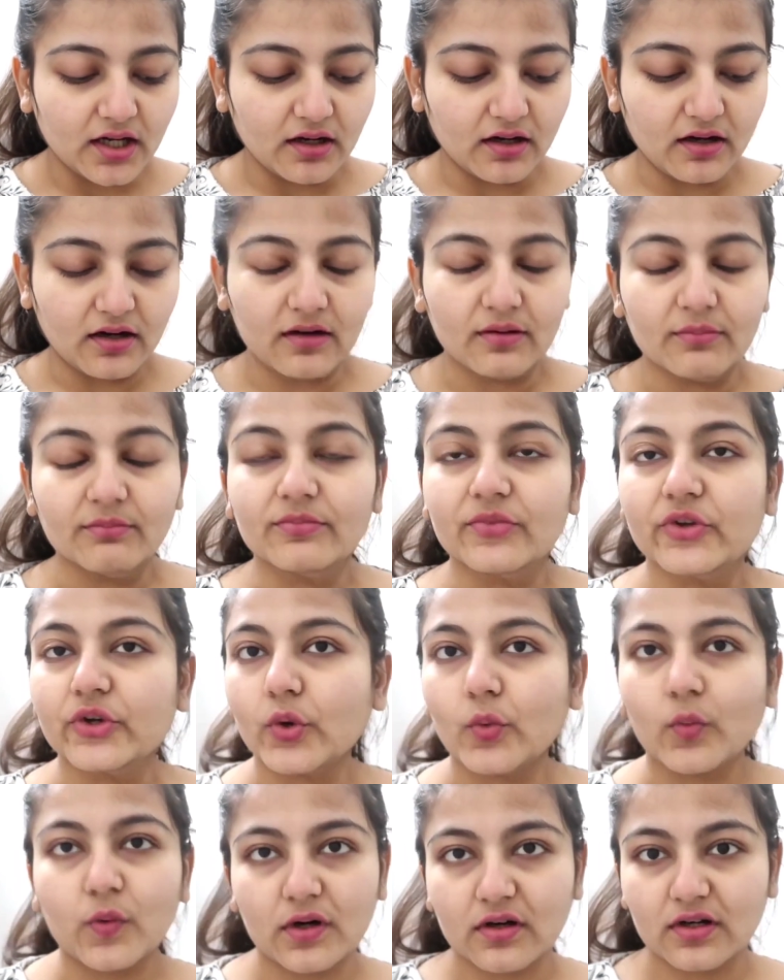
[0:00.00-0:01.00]
you
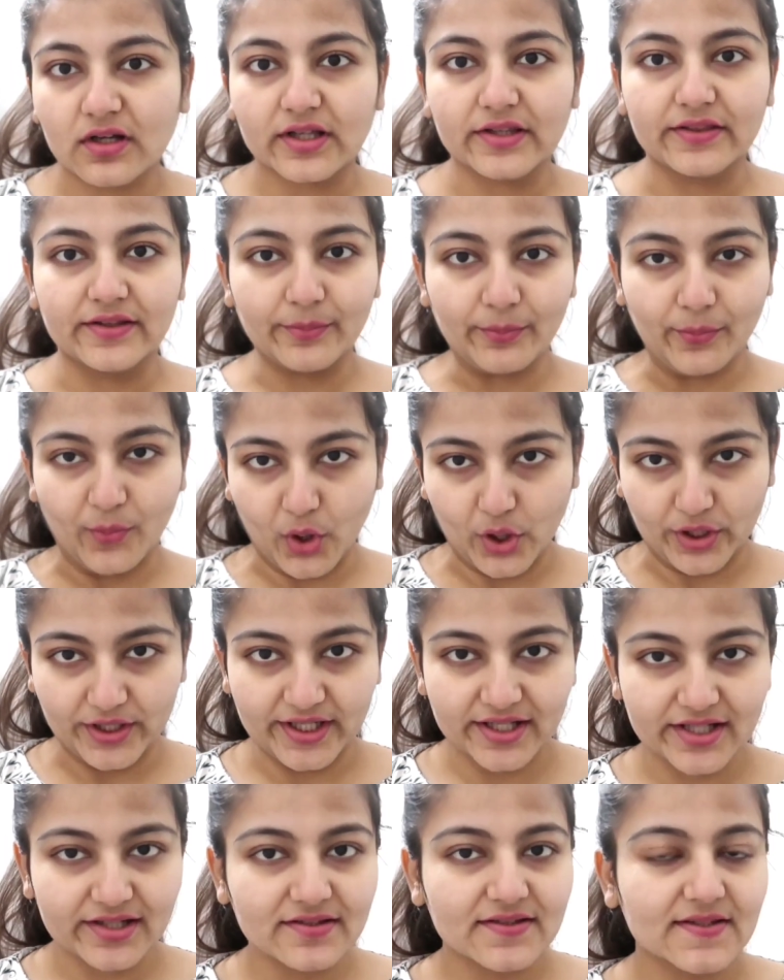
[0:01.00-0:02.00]
know, work in the
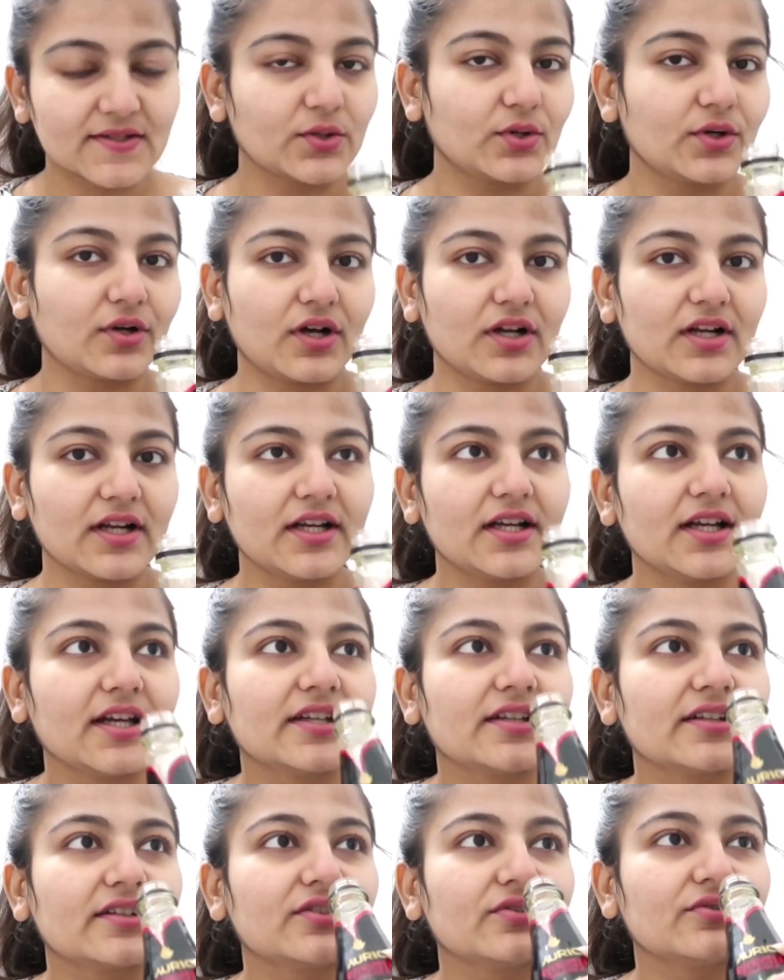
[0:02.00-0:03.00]
morning. So all I
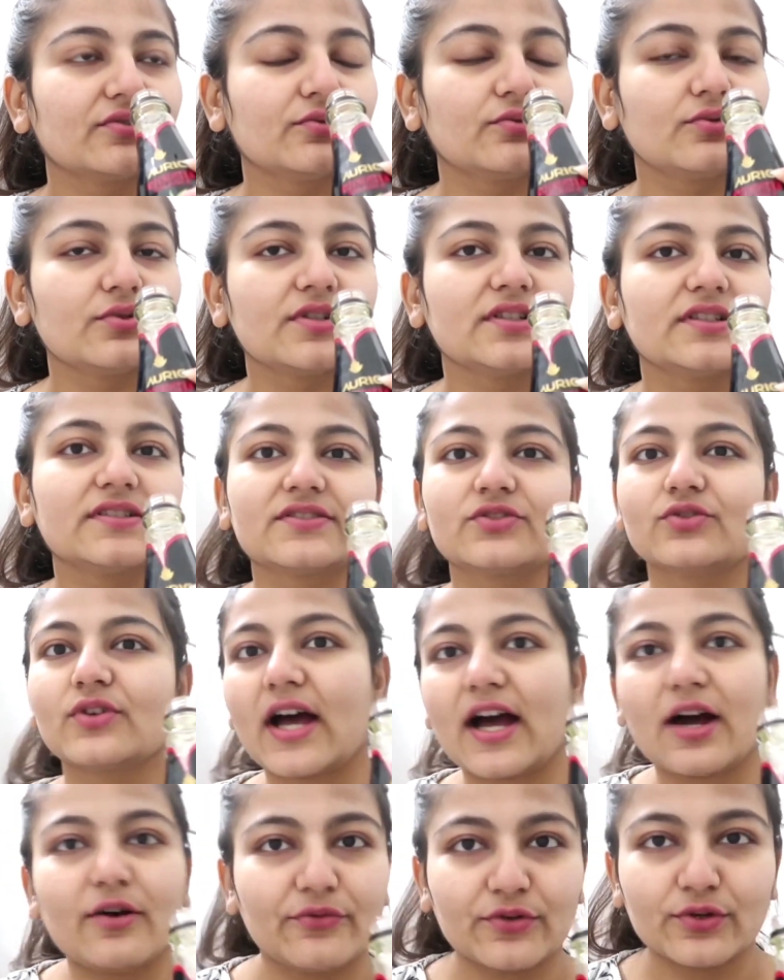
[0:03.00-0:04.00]
like to do is to
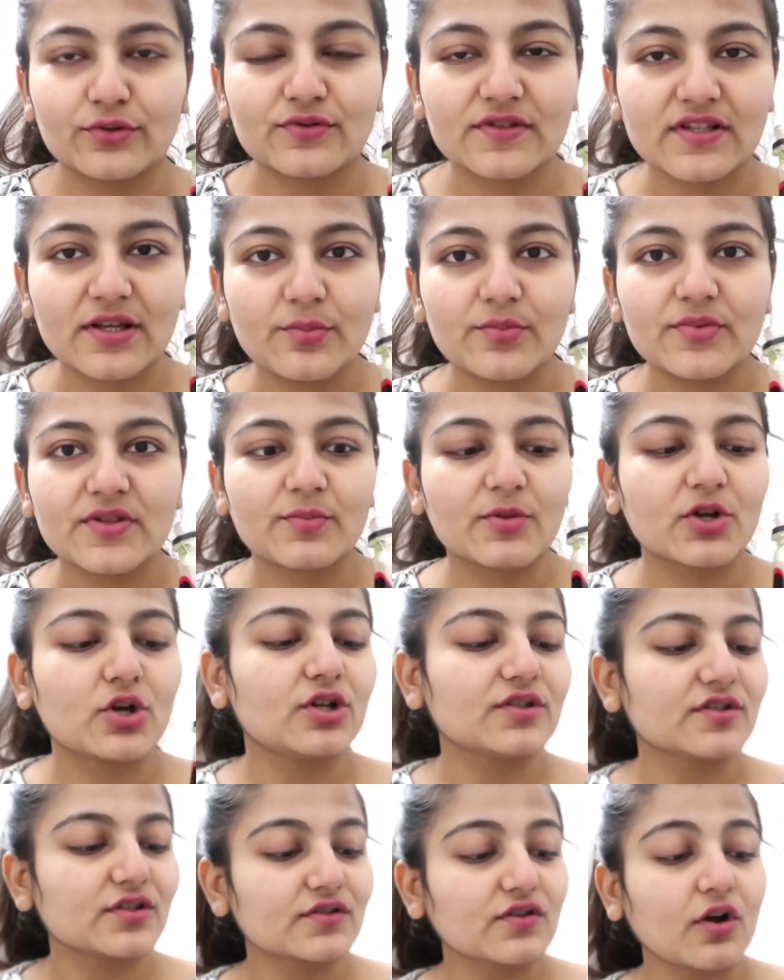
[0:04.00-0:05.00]
have few sips
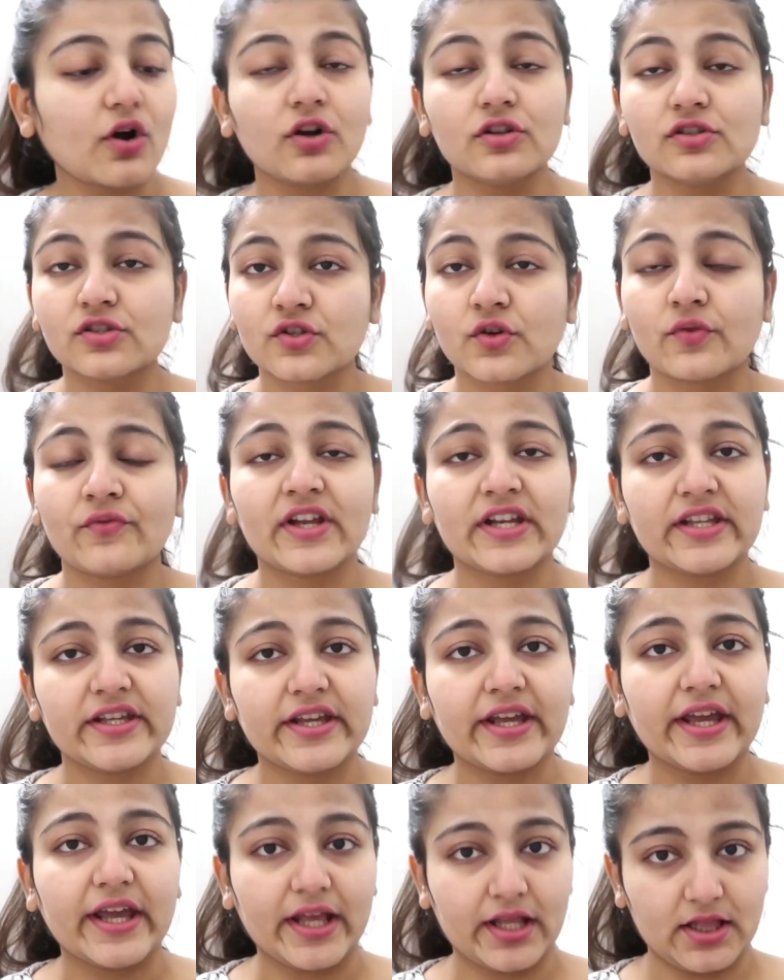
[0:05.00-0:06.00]
because it's also very
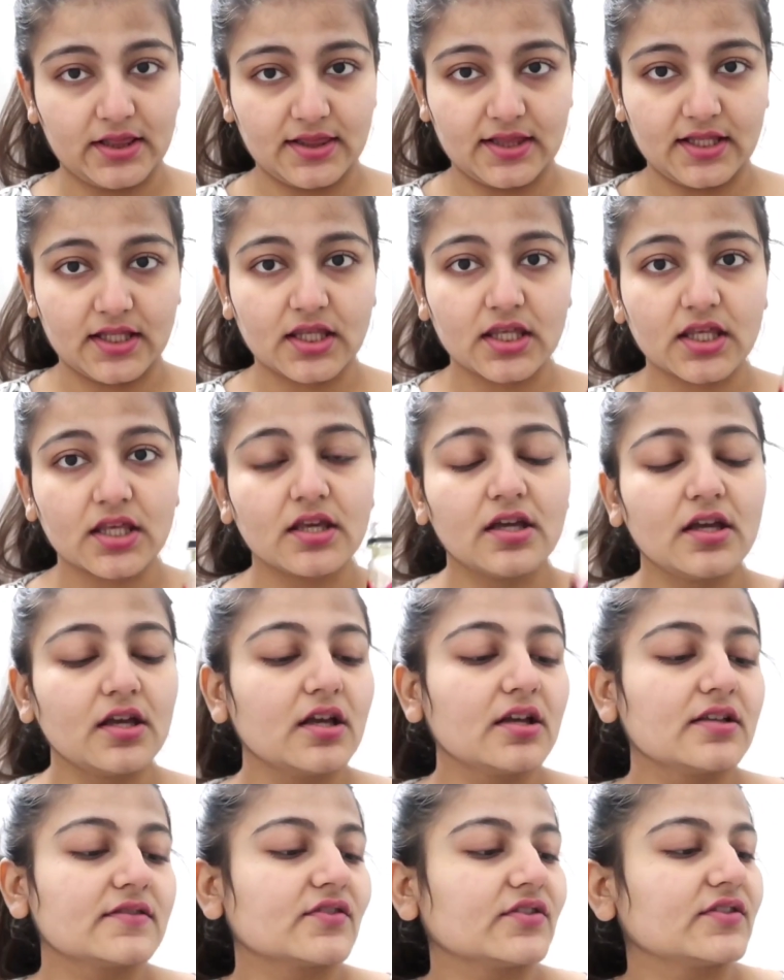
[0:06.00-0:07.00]
healthy.
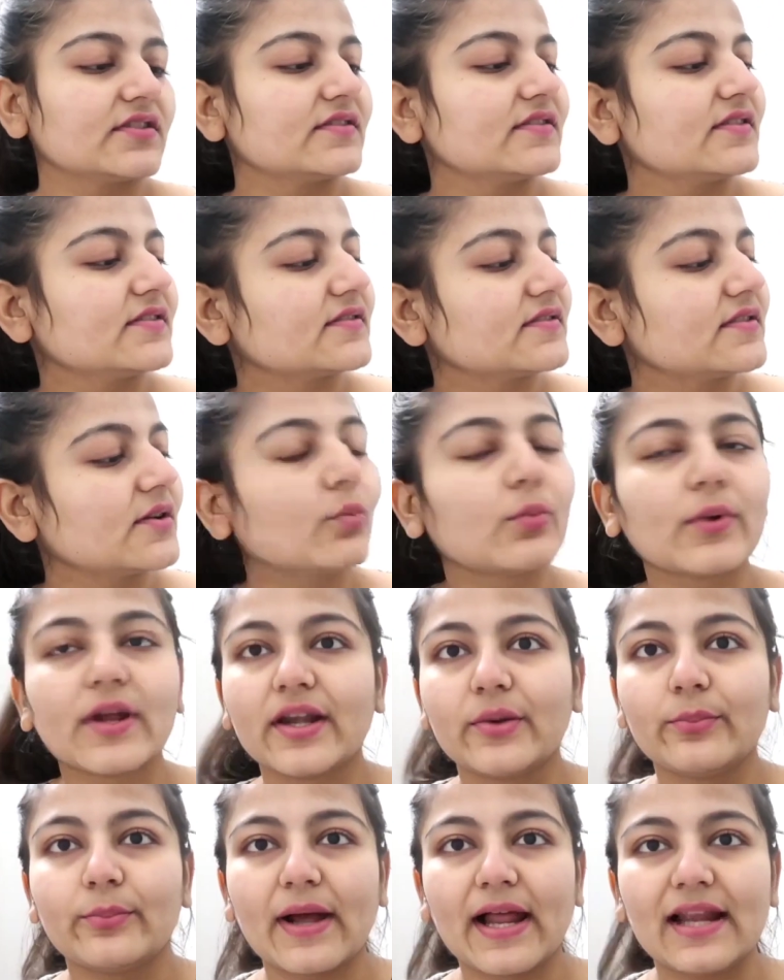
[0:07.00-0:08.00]
So this is the
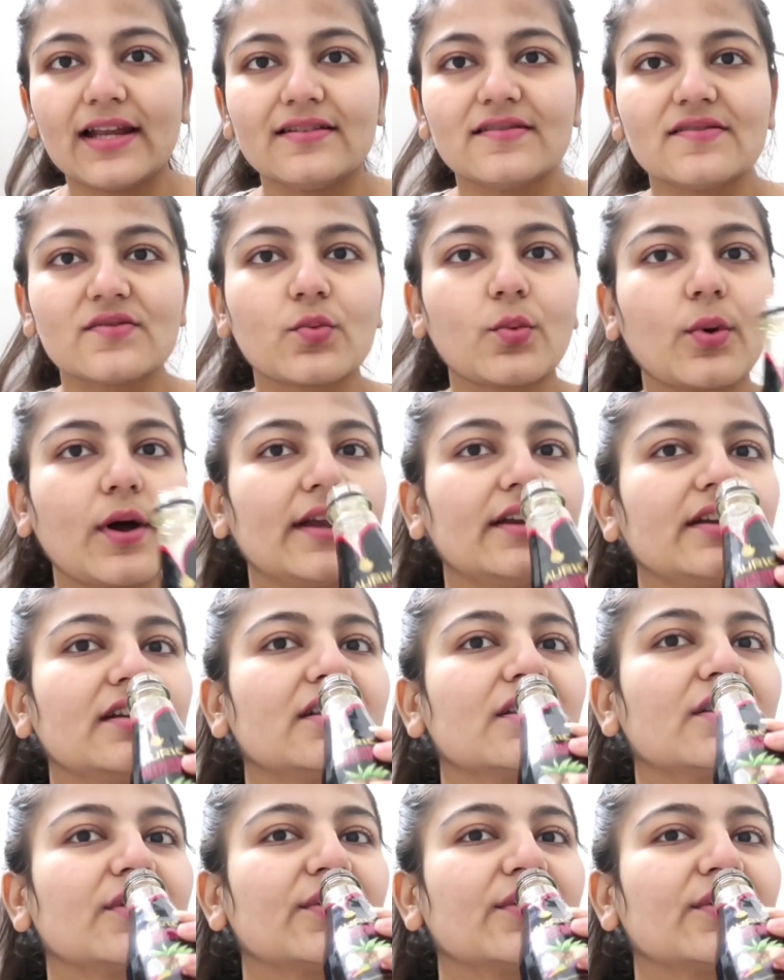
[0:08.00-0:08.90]
weight balance one.